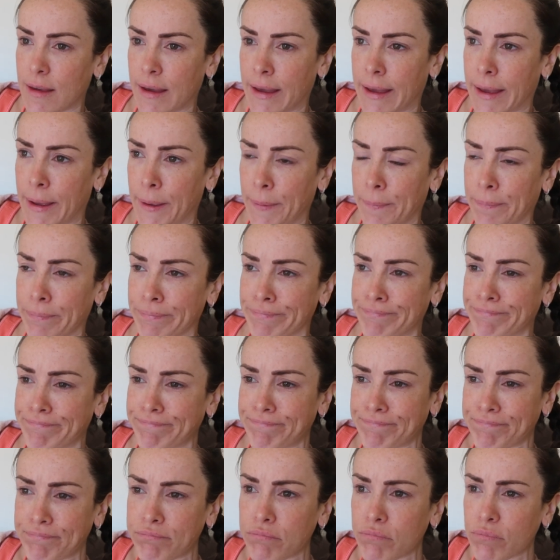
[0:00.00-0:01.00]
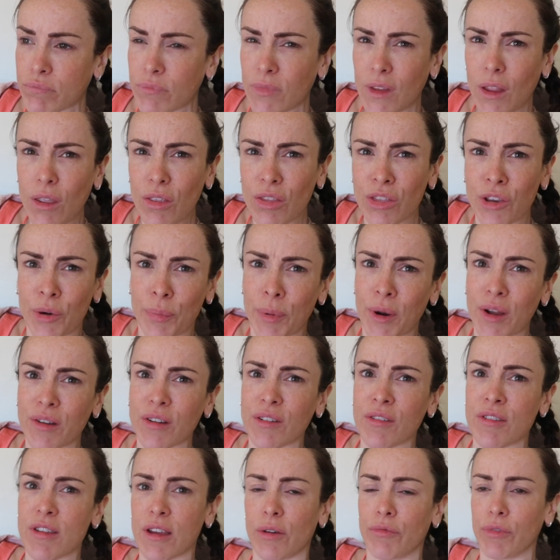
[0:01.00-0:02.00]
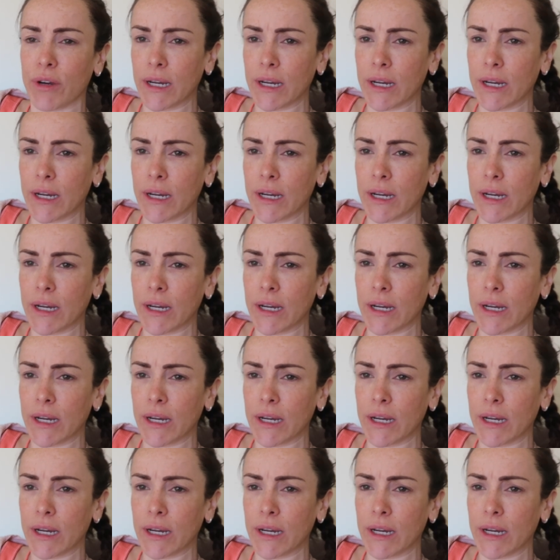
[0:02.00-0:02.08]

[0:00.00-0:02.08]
their products are